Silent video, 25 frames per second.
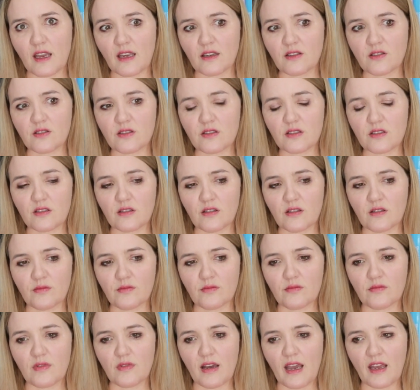
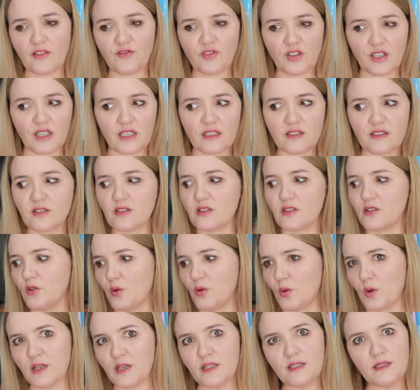and advocates and
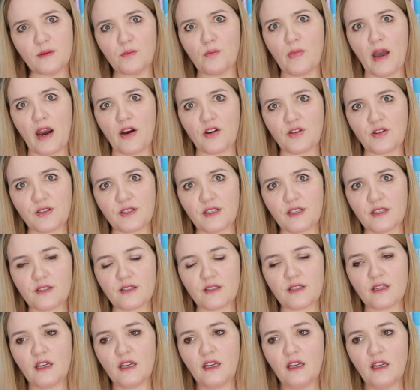lawyers and
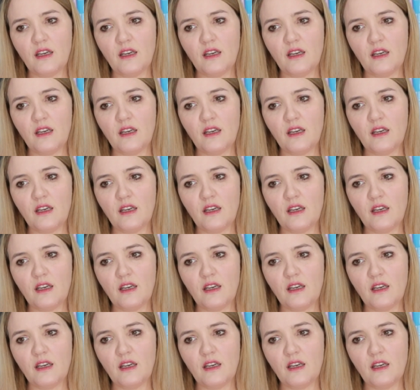barristers,